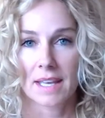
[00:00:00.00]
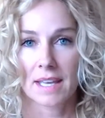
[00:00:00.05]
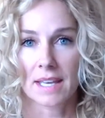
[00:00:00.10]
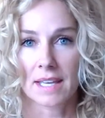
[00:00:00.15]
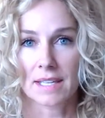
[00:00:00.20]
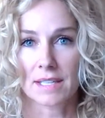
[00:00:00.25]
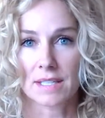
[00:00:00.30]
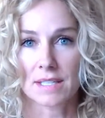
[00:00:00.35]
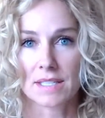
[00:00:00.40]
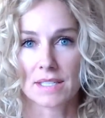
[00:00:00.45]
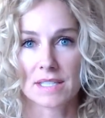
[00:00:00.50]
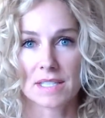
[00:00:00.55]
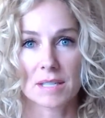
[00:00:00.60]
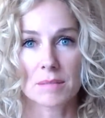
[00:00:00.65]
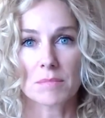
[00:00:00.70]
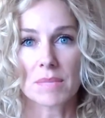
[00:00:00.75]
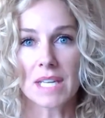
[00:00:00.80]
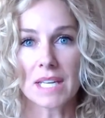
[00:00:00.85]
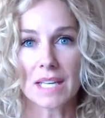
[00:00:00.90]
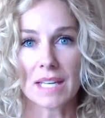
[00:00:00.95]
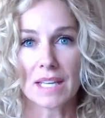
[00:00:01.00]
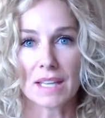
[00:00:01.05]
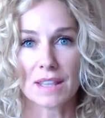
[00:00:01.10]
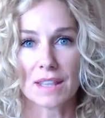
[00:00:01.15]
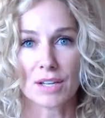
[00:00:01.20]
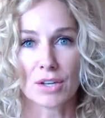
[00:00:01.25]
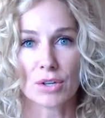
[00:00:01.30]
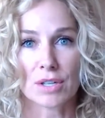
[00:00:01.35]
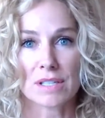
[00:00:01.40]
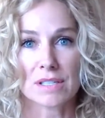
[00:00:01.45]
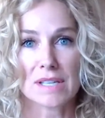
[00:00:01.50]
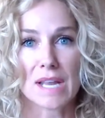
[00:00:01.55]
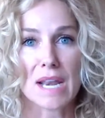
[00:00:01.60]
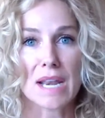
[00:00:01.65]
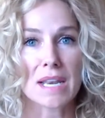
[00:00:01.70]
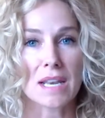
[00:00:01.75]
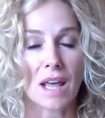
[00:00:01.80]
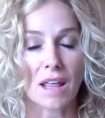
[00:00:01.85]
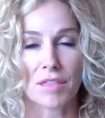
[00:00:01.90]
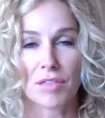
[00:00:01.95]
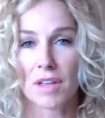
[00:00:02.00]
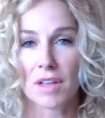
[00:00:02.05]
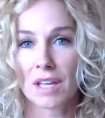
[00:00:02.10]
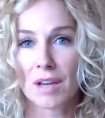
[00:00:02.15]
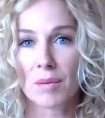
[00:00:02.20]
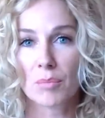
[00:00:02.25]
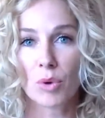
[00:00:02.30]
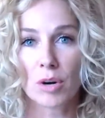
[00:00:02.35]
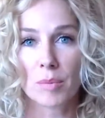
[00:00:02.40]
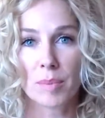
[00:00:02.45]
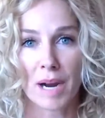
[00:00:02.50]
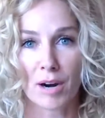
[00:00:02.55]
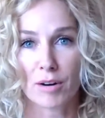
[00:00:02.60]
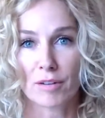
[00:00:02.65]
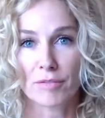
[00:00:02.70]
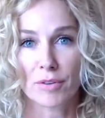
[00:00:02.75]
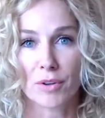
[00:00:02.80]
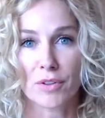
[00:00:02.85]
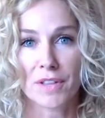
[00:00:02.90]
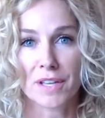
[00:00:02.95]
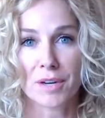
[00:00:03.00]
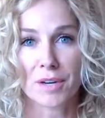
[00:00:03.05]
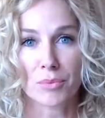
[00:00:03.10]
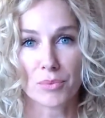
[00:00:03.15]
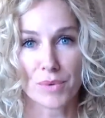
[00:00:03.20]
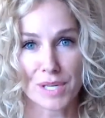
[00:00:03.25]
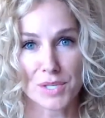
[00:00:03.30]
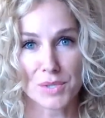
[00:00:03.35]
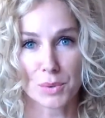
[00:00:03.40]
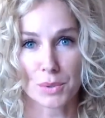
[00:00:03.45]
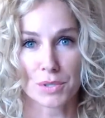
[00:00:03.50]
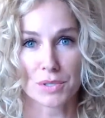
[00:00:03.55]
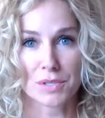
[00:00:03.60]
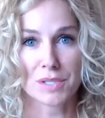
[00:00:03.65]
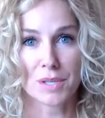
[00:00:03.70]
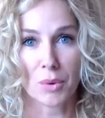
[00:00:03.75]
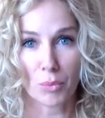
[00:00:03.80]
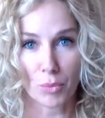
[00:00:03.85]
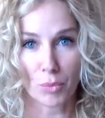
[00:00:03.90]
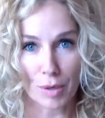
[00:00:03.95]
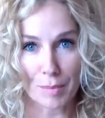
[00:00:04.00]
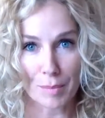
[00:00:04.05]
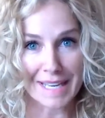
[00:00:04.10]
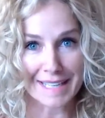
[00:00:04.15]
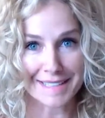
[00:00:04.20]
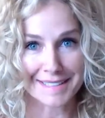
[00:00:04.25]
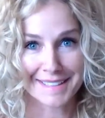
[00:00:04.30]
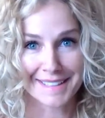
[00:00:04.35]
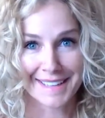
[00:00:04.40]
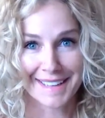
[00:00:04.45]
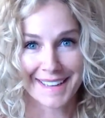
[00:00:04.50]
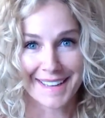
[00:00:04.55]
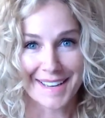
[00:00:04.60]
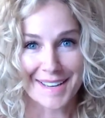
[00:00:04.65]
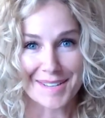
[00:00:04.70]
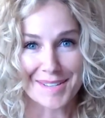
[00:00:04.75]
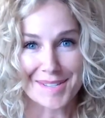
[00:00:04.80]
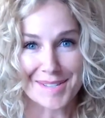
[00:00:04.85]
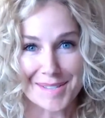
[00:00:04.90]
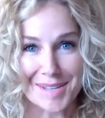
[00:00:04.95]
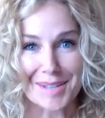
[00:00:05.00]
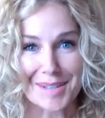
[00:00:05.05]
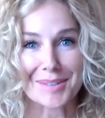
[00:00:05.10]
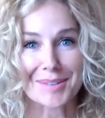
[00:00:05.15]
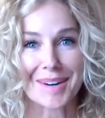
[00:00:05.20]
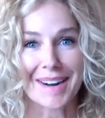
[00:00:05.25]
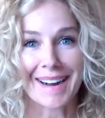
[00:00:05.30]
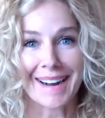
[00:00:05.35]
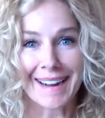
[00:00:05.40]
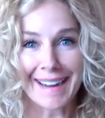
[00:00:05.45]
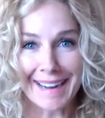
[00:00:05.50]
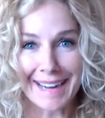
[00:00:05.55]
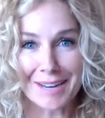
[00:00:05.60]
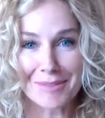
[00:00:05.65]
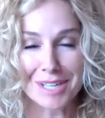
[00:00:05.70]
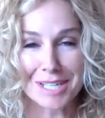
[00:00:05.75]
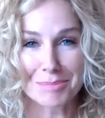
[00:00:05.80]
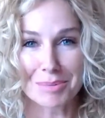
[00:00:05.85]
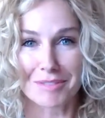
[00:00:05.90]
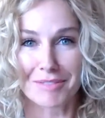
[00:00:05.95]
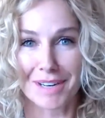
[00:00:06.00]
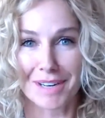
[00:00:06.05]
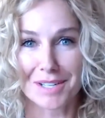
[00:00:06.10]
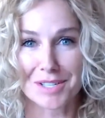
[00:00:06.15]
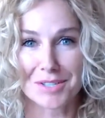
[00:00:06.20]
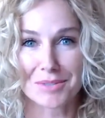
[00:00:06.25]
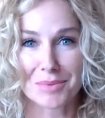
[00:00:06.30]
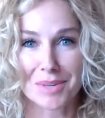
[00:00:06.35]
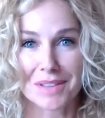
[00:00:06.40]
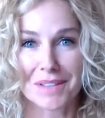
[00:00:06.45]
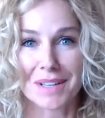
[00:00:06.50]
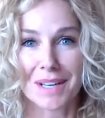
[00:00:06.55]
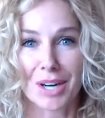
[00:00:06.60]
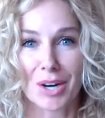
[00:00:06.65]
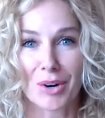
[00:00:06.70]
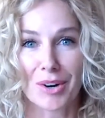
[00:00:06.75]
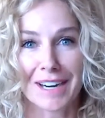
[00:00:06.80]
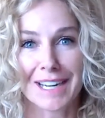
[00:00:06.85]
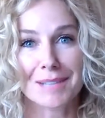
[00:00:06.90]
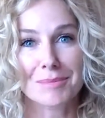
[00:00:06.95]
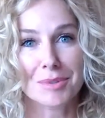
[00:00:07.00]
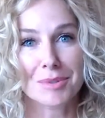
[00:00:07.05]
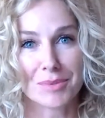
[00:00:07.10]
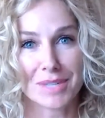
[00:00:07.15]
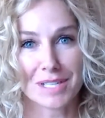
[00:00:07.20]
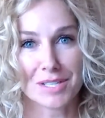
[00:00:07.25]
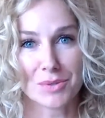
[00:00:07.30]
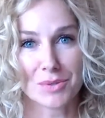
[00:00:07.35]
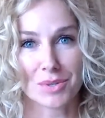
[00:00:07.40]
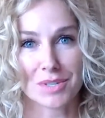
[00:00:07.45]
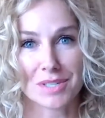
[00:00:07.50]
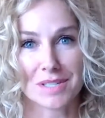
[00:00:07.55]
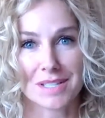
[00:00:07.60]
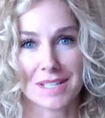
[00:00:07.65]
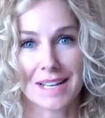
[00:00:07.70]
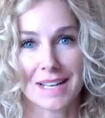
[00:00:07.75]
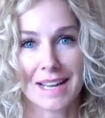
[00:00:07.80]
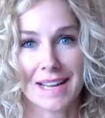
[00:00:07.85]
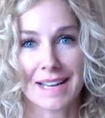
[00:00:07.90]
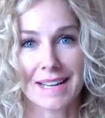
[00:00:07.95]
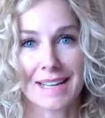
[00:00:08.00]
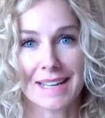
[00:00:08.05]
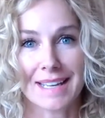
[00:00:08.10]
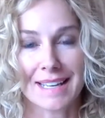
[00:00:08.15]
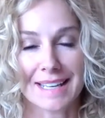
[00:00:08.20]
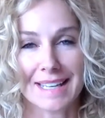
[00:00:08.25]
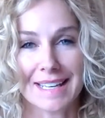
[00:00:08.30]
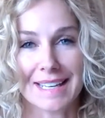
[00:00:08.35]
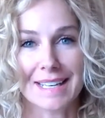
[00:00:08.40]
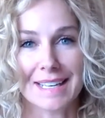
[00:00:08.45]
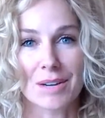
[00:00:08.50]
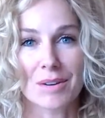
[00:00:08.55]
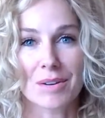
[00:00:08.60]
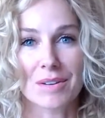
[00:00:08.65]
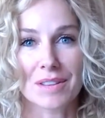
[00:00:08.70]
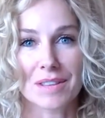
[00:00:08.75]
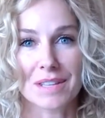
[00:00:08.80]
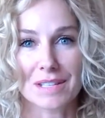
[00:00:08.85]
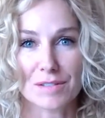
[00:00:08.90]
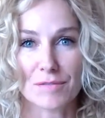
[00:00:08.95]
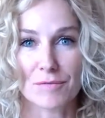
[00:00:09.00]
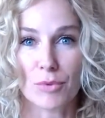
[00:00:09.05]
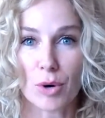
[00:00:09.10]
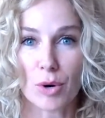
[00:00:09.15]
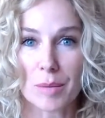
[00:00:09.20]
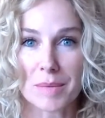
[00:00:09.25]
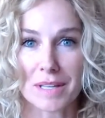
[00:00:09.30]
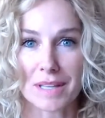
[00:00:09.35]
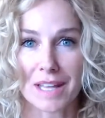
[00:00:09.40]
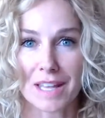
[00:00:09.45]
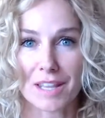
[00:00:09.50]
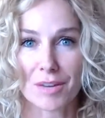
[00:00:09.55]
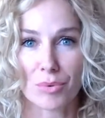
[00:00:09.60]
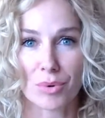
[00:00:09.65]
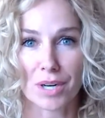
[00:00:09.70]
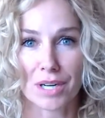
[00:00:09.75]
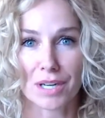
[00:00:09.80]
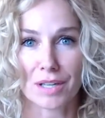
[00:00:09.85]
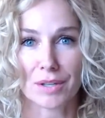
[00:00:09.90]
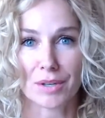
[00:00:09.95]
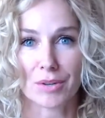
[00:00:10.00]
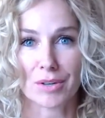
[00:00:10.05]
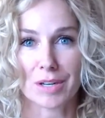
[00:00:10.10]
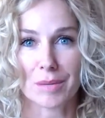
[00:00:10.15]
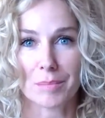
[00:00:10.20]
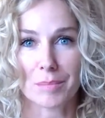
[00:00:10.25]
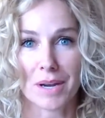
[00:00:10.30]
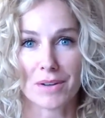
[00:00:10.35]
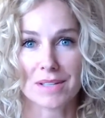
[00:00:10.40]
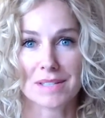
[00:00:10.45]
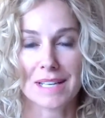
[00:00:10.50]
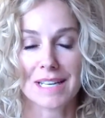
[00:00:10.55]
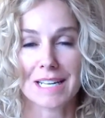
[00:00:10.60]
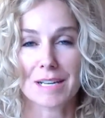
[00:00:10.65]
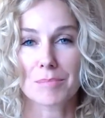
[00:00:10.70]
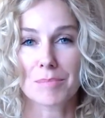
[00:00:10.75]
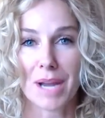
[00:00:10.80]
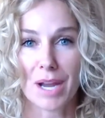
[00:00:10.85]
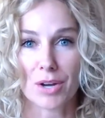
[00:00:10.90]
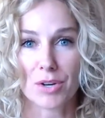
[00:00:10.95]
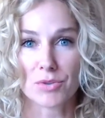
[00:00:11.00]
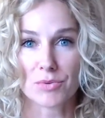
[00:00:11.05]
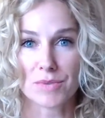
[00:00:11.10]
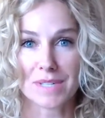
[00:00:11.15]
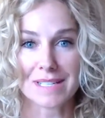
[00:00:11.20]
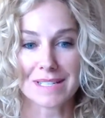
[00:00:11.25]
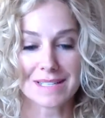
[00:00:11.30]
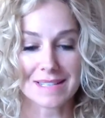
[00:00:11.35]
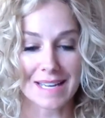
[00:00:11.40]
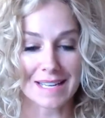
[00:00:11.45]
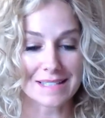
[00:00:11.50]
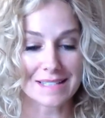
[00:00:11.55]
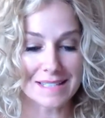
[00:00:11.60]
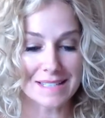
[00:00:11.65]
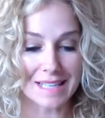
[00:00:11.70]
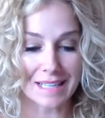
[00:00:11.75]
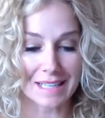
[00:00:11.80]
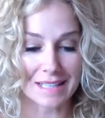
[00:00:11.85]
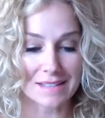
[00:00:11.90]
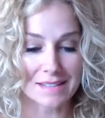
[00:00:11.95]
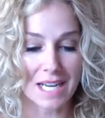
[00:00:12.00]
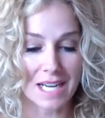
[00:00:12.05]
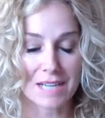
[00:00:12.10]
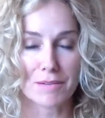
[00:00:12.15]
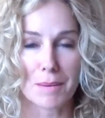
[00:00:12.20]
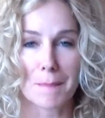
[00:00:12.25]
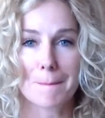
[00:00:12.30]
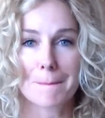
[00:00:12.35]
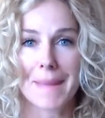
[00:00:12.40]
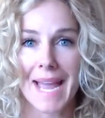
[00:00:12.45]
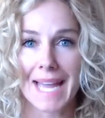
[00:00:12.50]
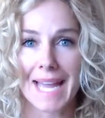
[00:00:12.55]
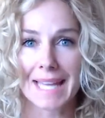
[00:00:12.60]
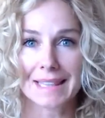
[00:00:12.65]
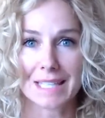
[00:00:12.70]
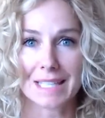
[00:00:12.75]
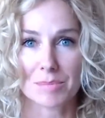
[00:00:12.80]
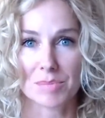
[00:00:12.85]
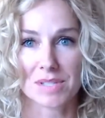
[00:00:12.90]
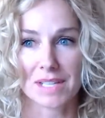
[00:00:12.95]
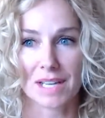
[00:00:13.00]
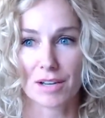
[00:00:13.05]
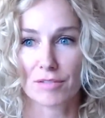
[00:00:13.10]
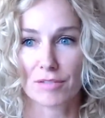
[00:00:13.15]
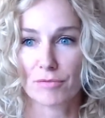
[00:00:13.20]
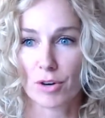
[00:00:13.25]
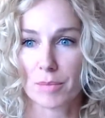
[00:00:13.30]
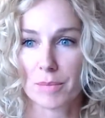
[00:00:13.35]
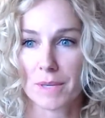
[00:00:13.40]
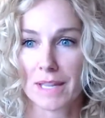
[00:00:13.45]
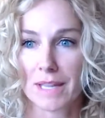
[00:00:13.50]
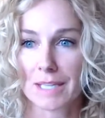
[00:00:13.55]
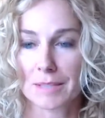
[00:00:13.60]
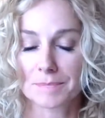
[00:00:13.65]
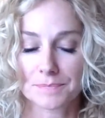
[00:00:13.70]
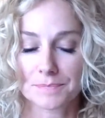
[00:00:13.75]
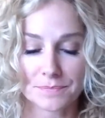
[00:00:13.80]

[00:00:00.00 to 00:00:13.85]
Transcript: And to me, there is nothing more powerful than a resourced woman. So I want to provide you with an incredible resource today in this formula that we're going to learn about setting boundaries that stick. It's kind of a mad-lib style formula.